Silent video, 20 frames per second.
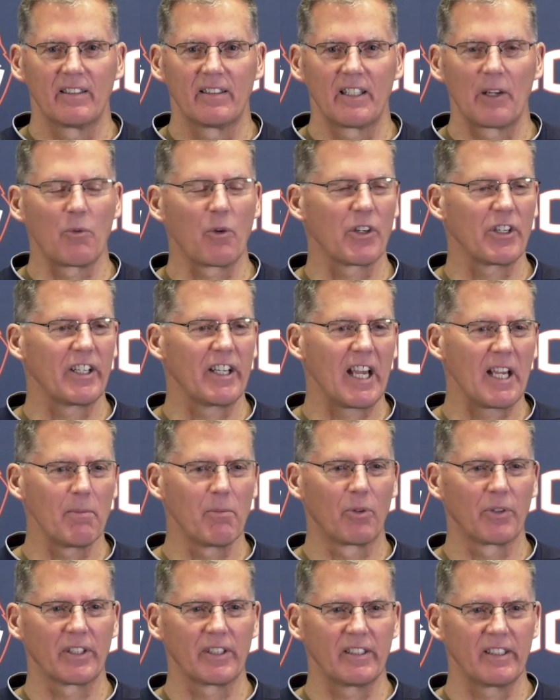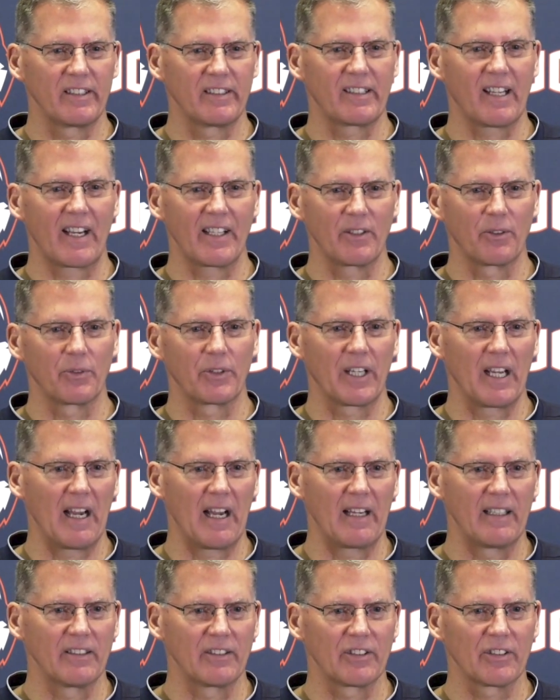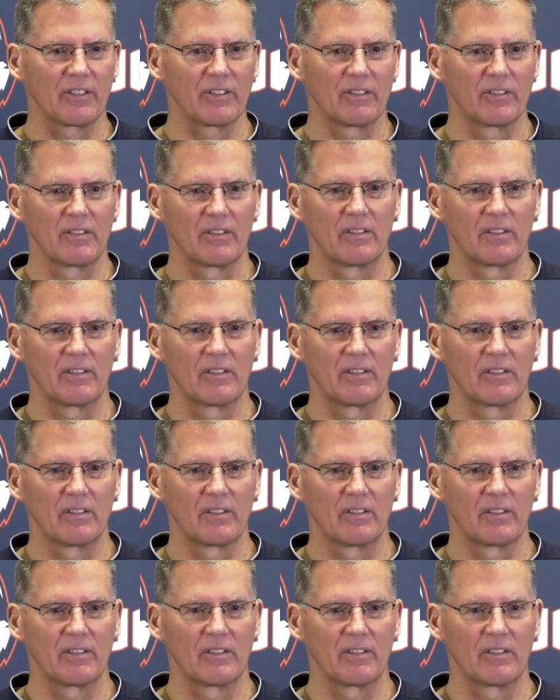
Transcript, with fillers: they weren't enabled and entitled guys.